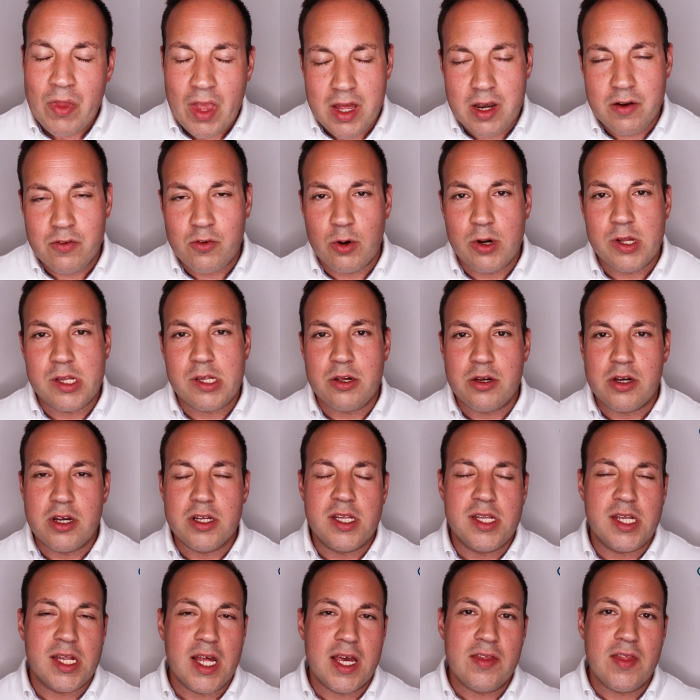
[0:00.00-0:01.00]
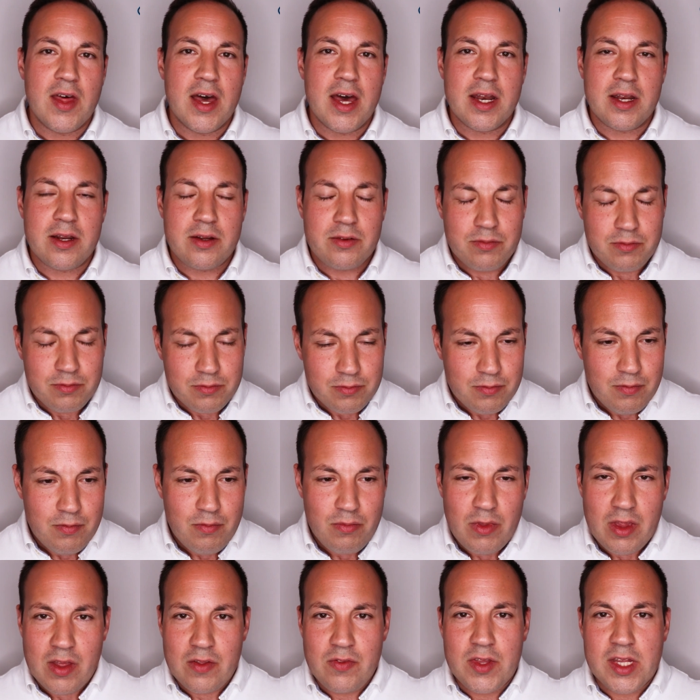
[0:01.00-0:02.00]
And of course you could say that
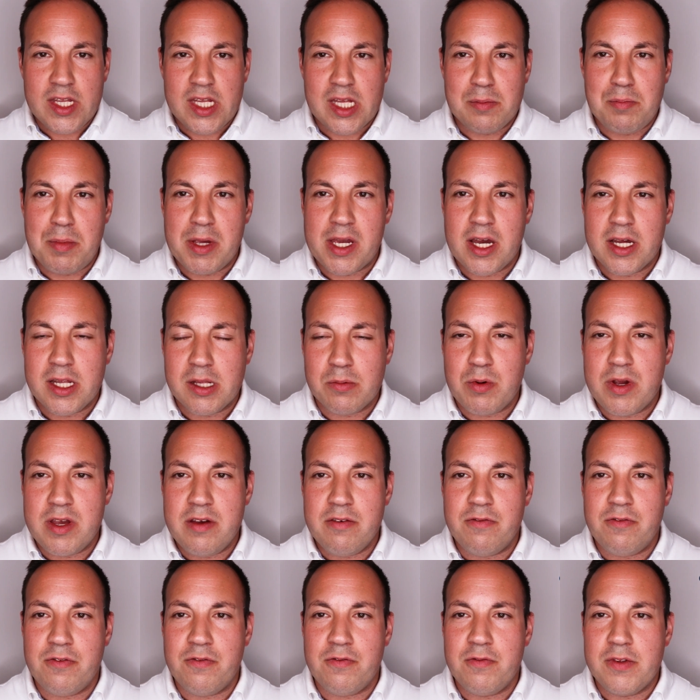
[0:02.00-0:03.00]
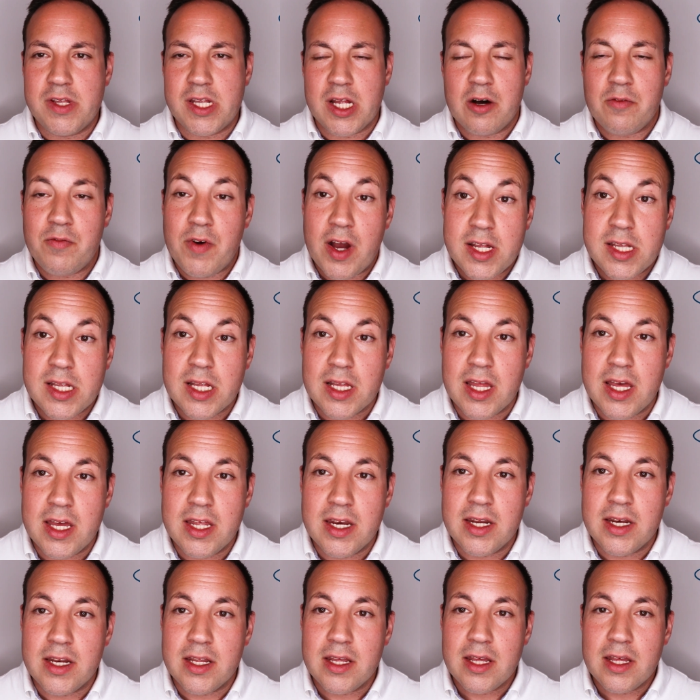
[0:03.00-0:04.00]
this is because we've
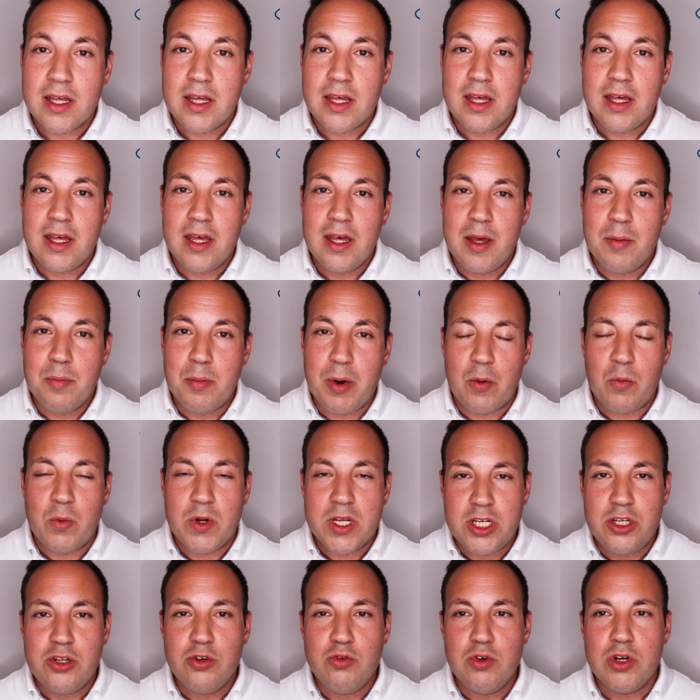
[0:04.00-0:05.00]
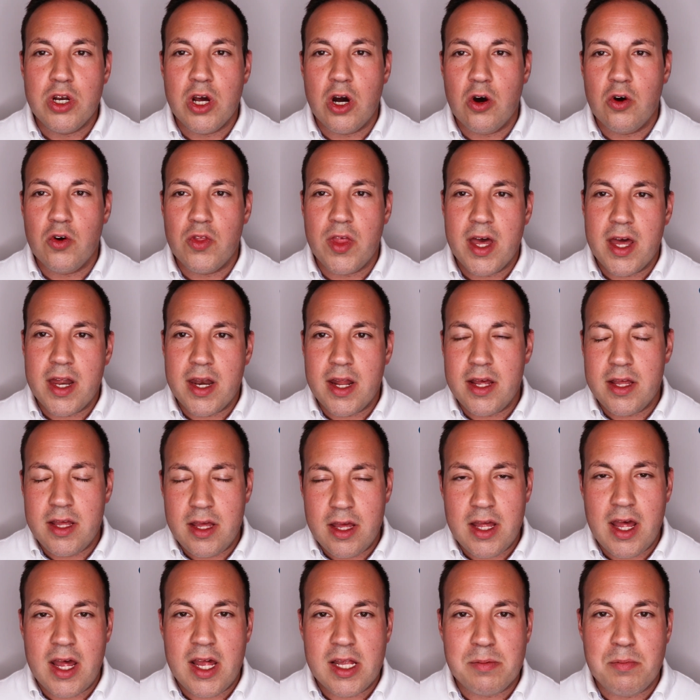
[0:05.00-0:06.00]
self-isolated, but we do know that
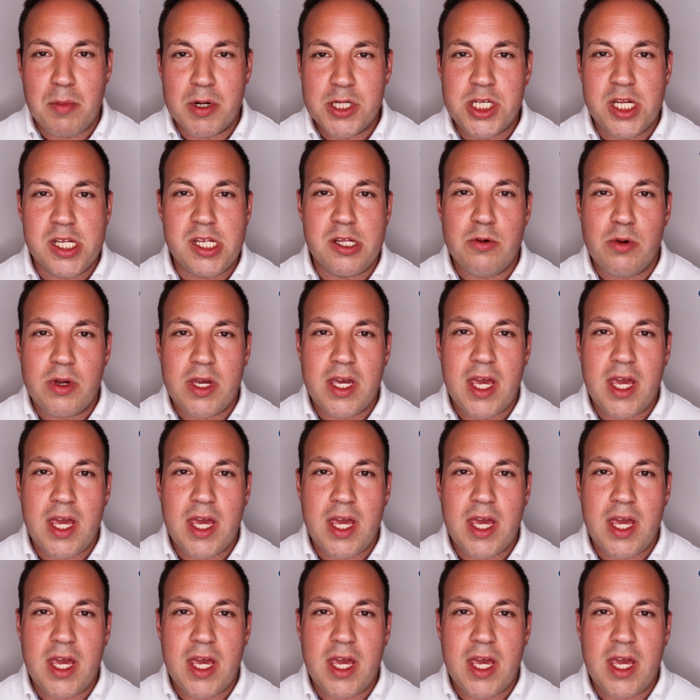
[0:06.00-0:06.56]
as much as you